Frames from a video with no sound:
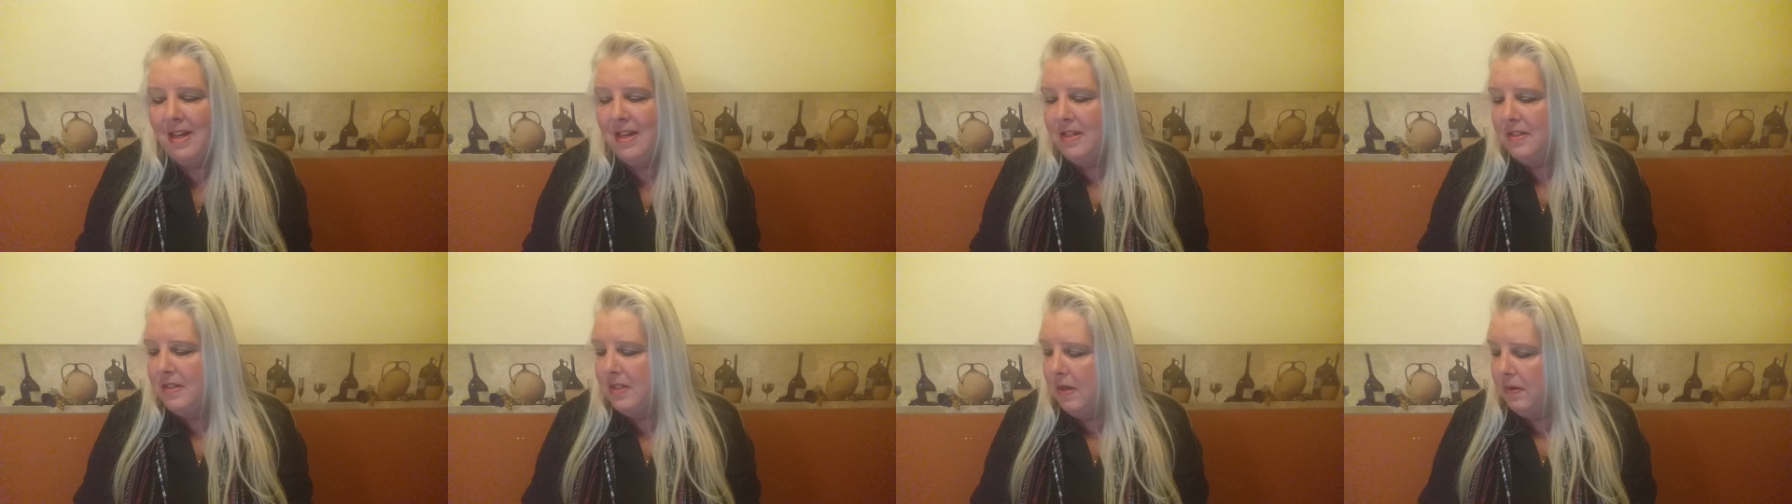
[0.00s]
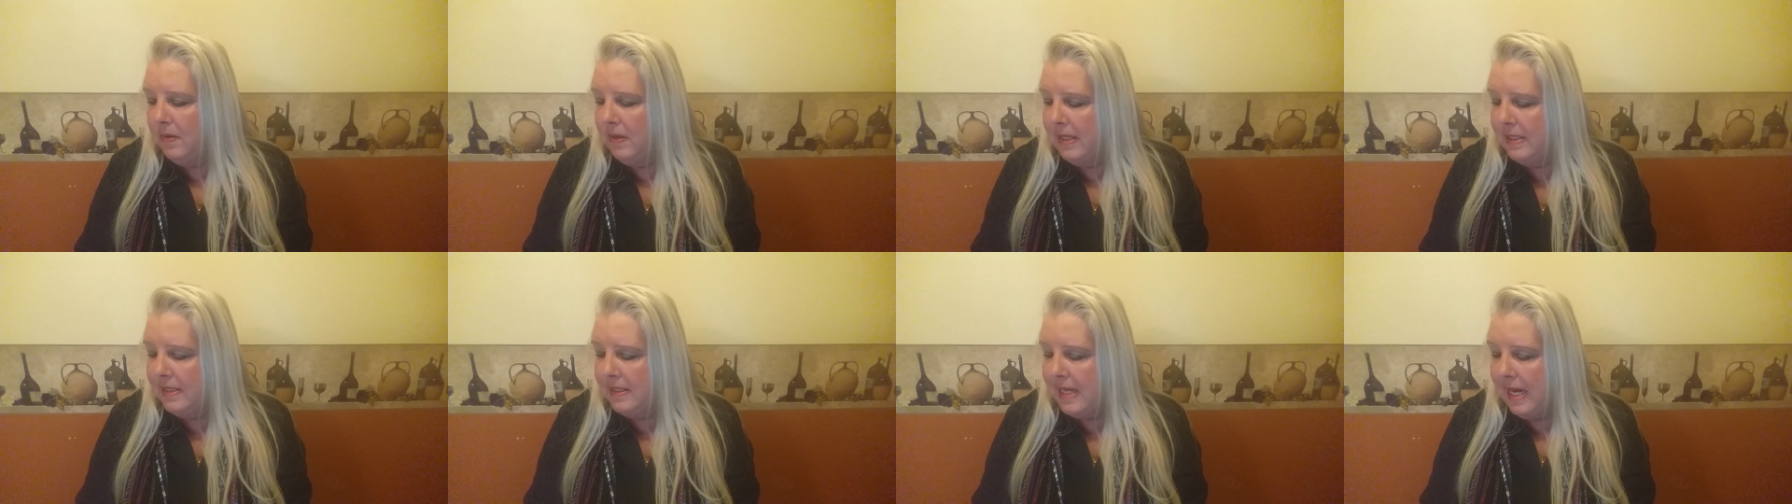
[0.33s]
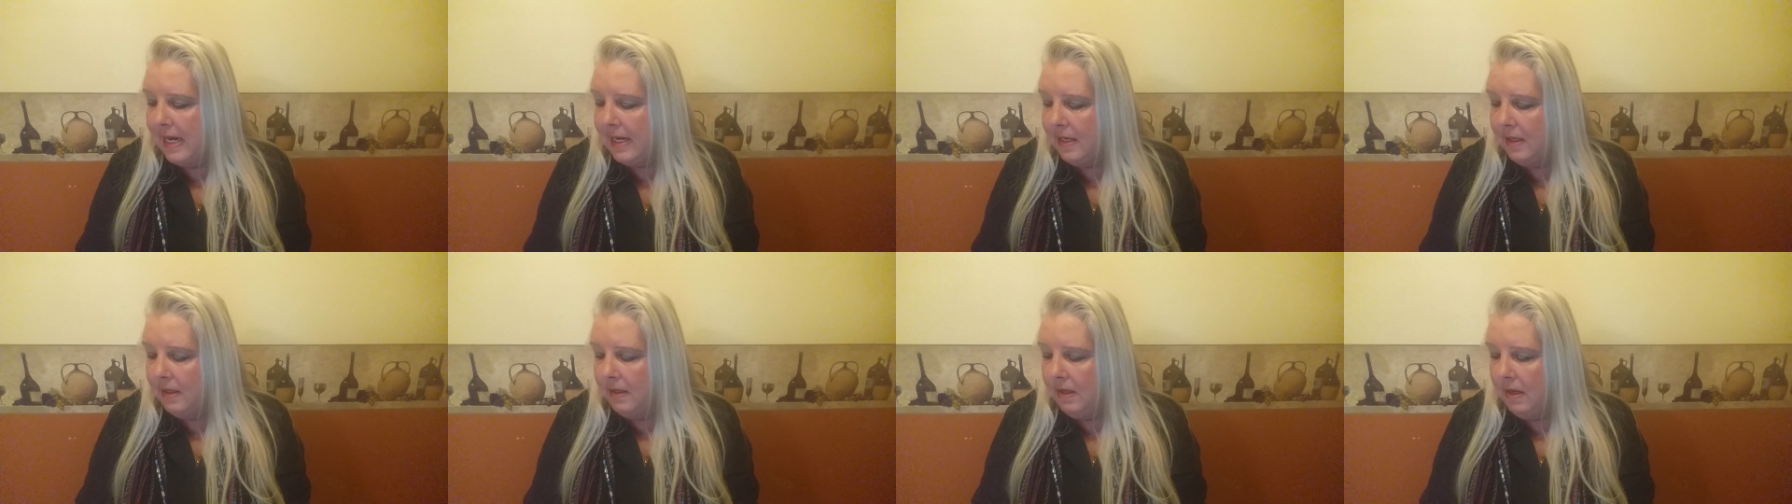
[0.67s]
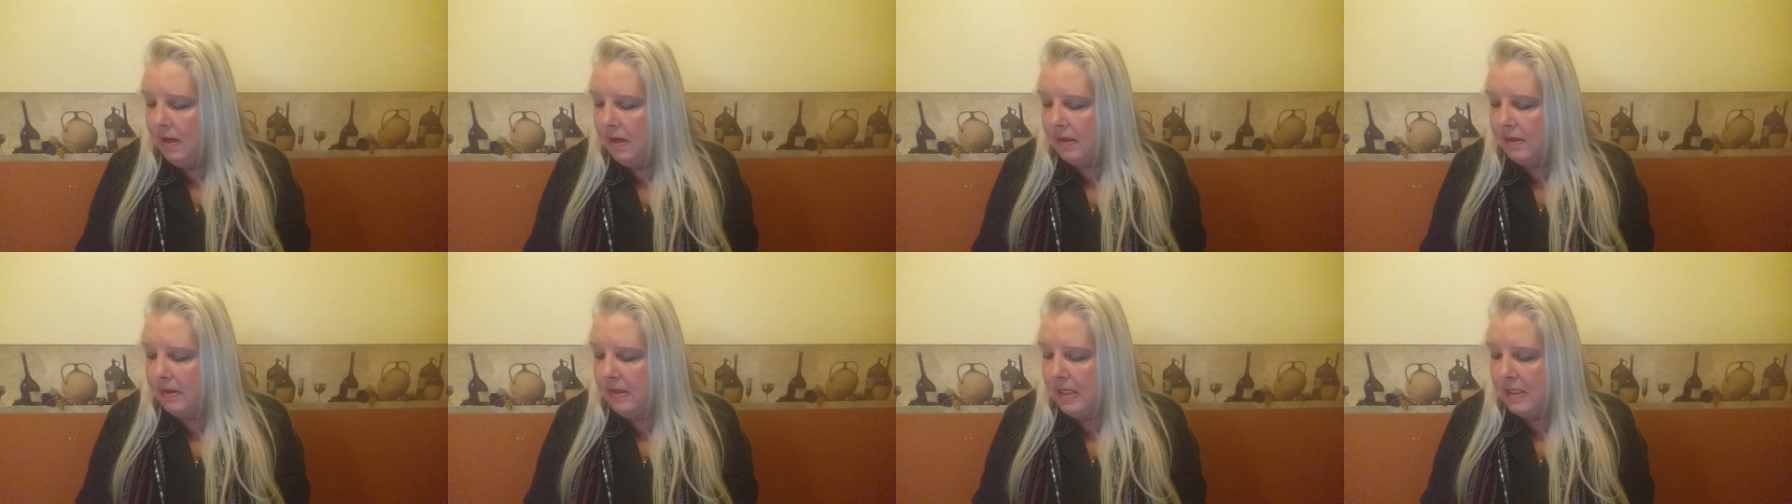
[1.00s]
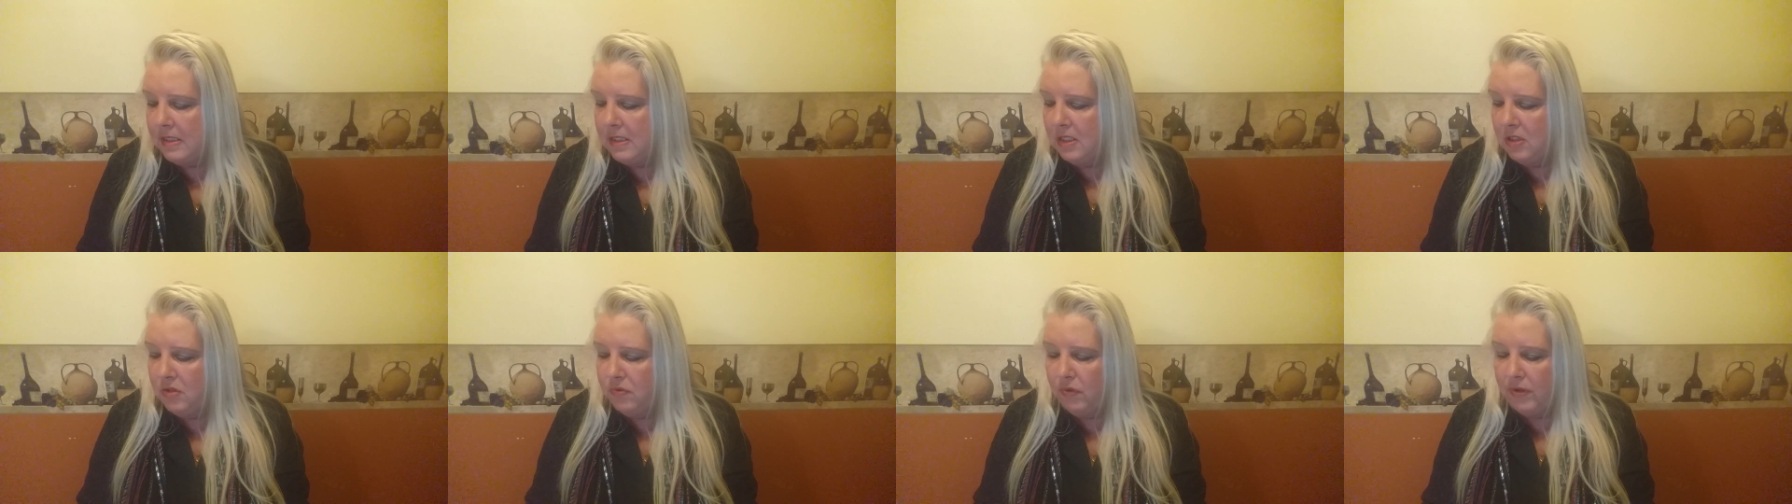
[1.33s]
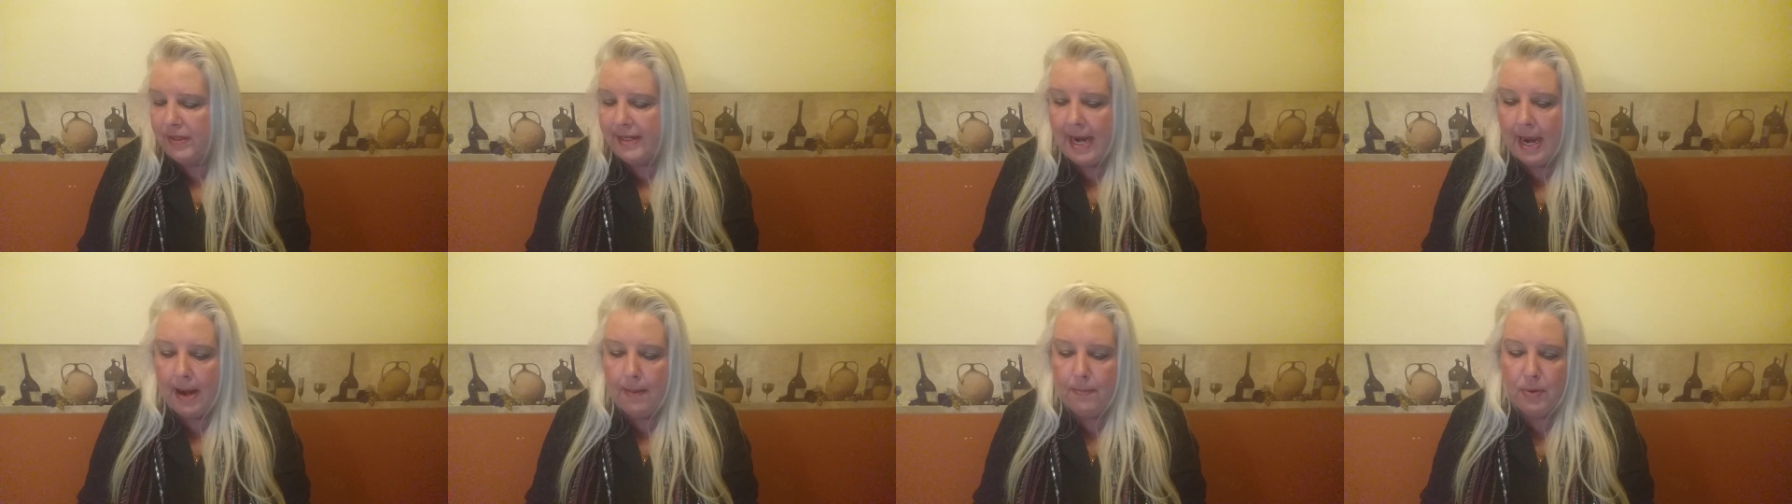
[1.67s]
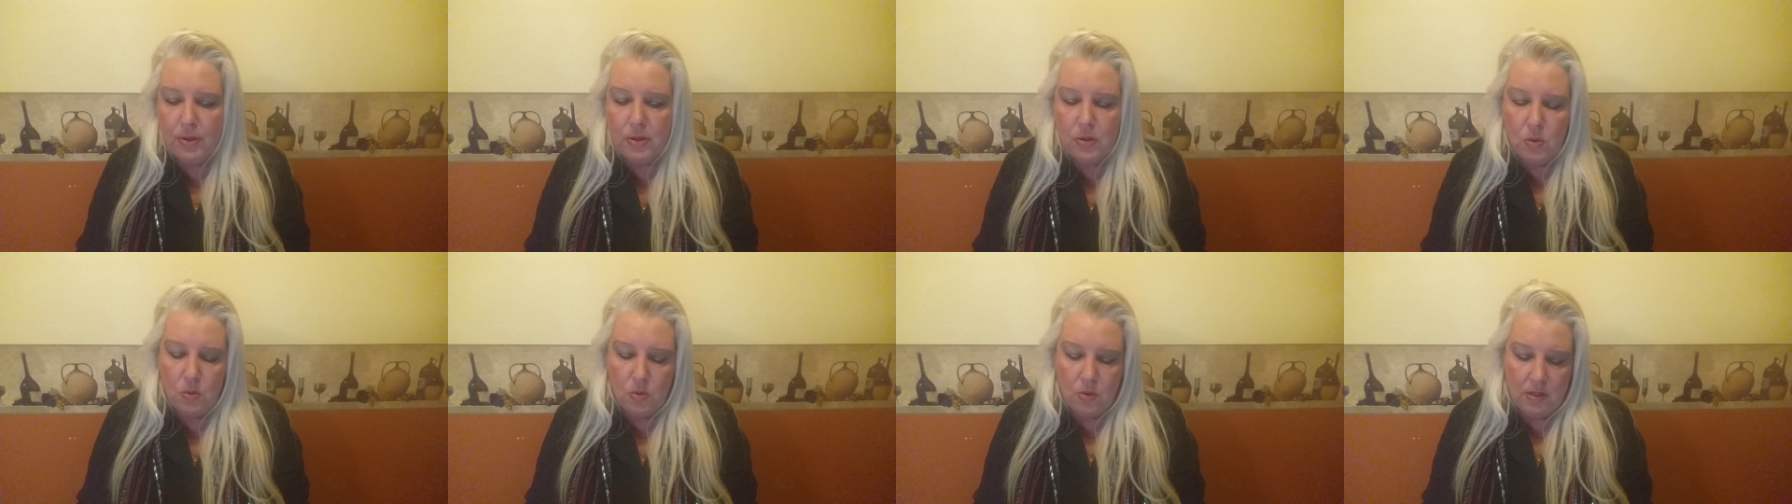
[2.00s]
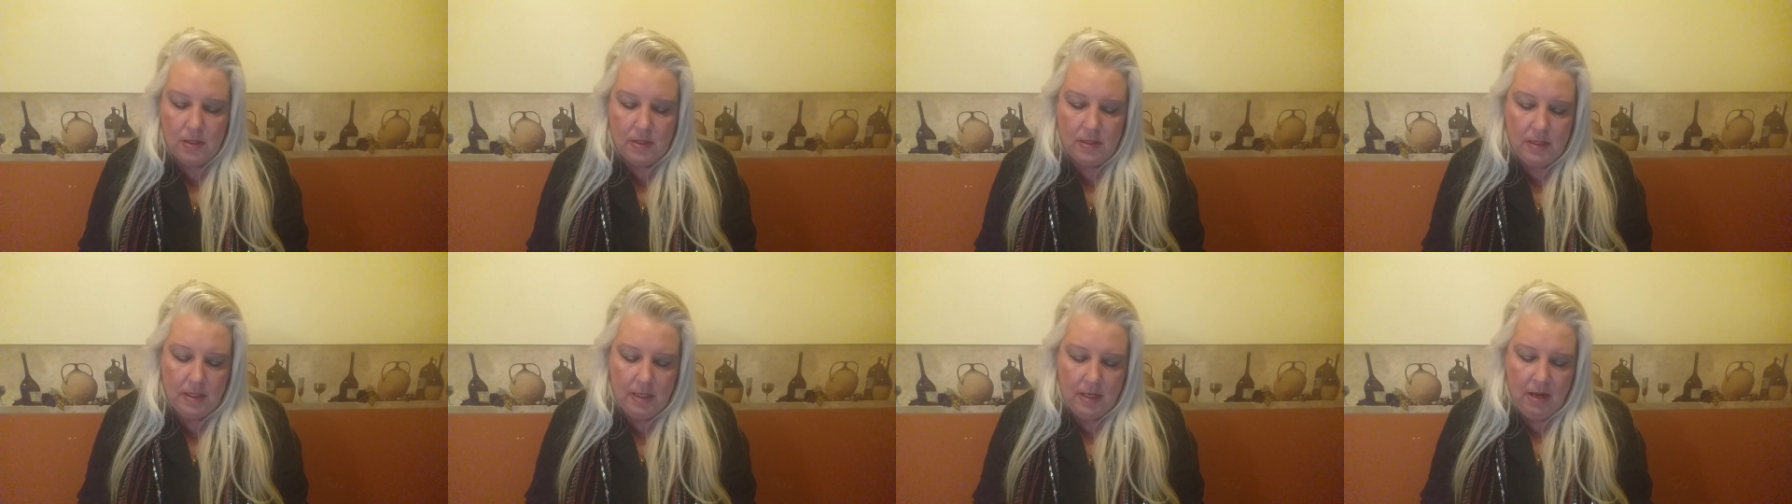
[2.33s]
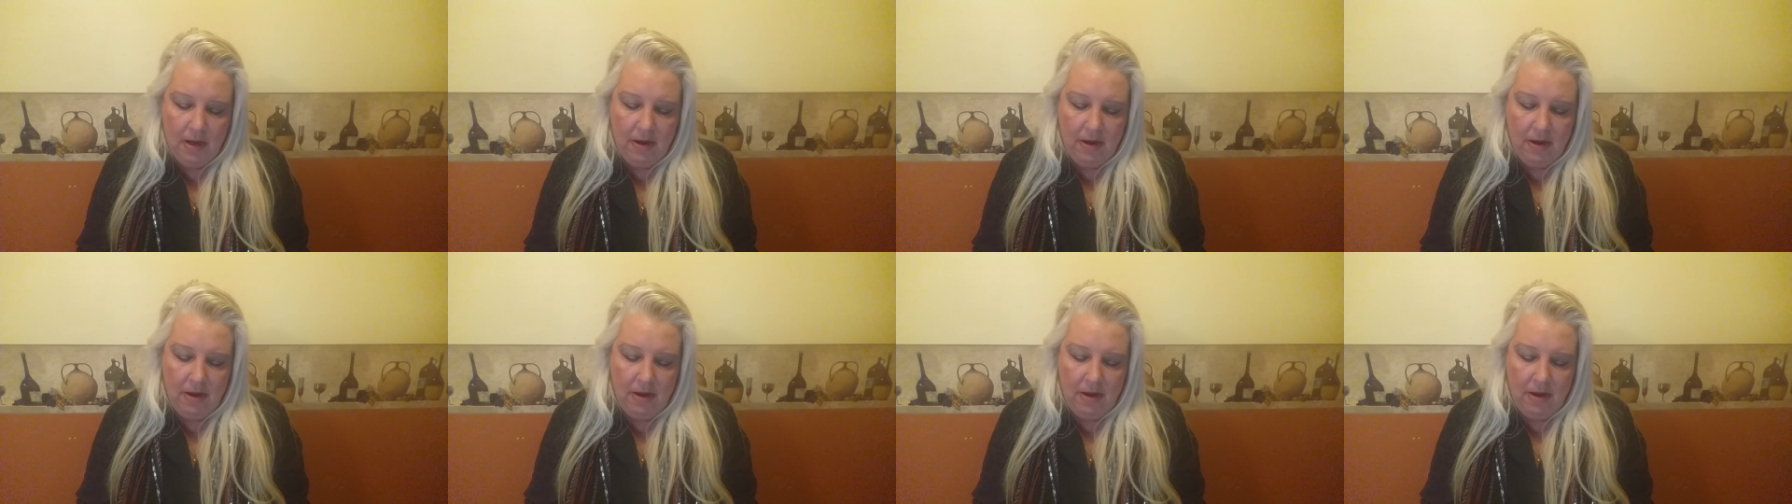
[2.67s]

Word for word: So let's take a look. This is for Capricorn